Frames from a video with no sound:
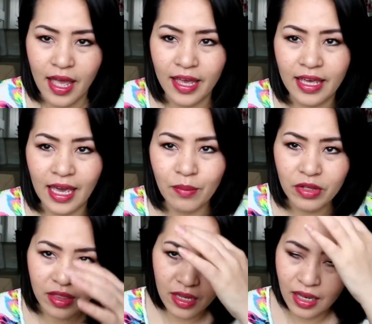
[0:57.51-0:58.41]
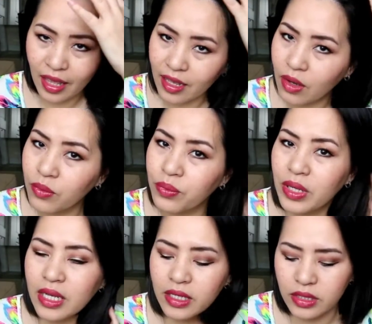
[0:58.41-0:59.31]
It came within like a
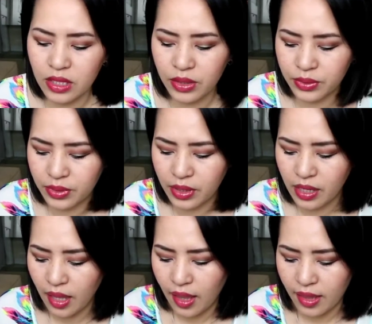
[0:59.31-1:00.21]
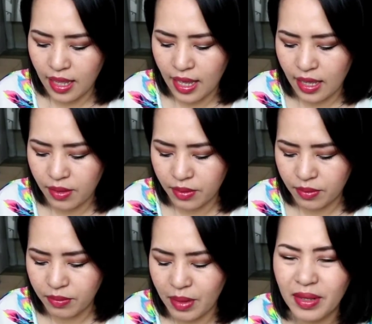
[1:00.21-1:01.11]
week, so that
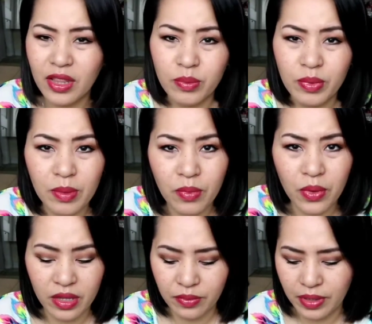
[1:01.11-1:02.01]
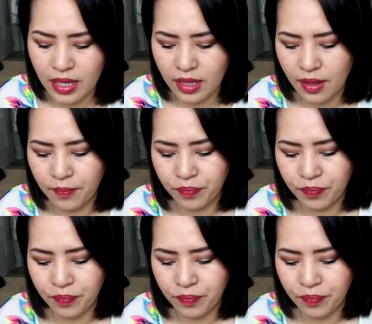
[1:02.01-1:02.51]
maybe a little bit more than a week.